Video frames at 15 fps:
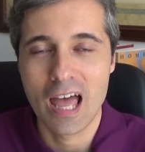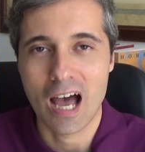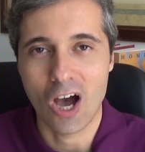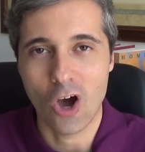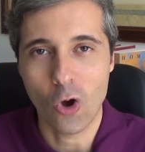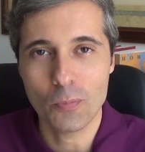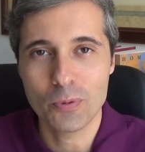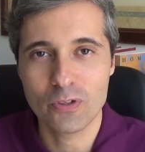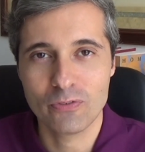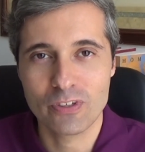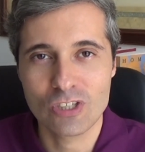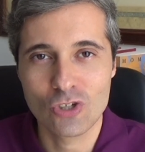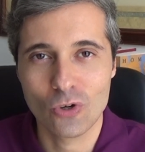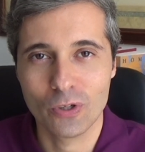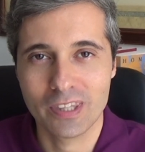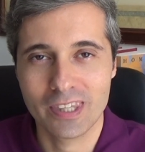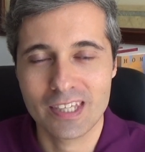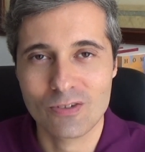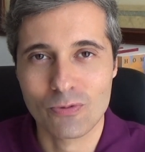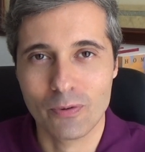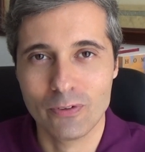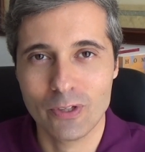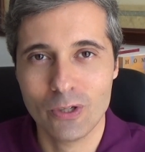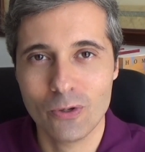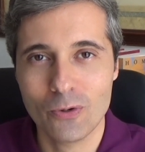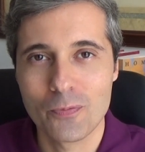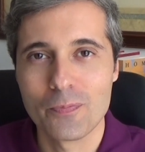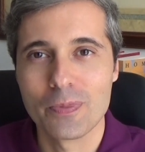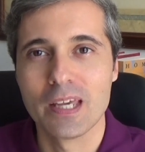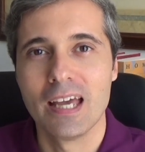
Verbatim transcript: I hope you've enjoyed this review.